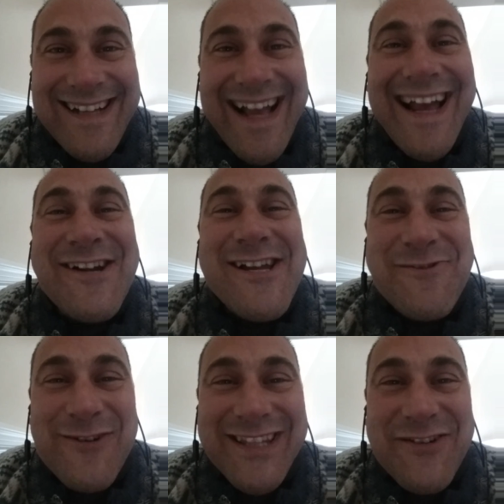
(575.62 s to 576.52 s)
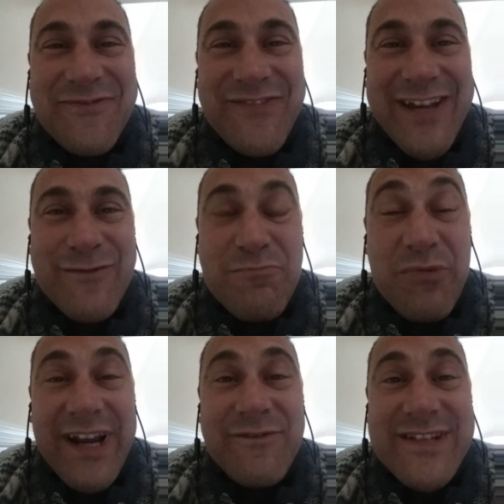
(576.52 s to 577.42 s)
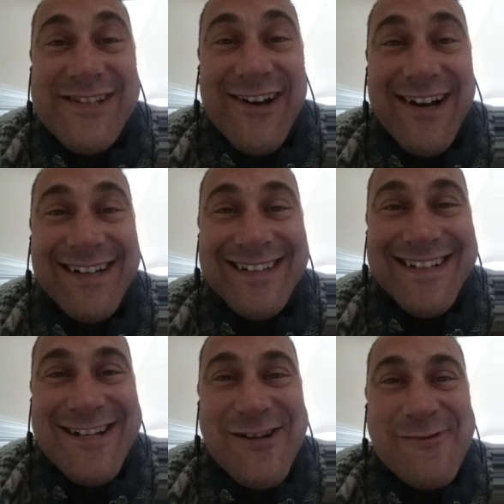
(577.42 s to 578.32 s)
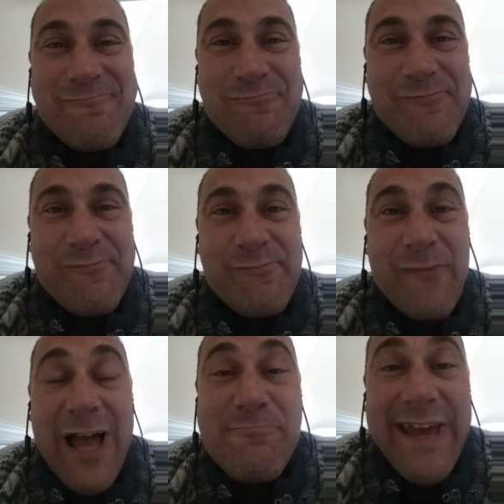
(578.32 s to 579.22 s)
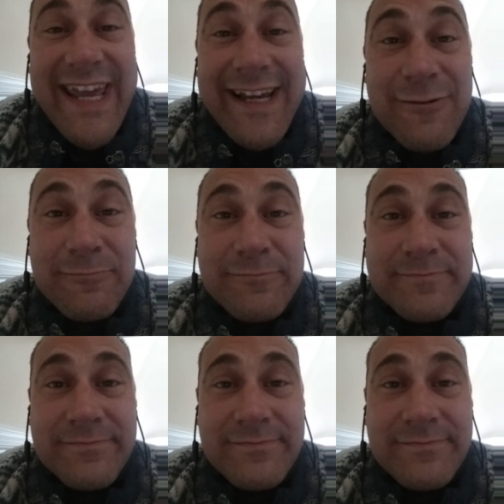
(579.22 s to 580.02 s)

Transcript: I know what their favorite breakfasts are. I make them.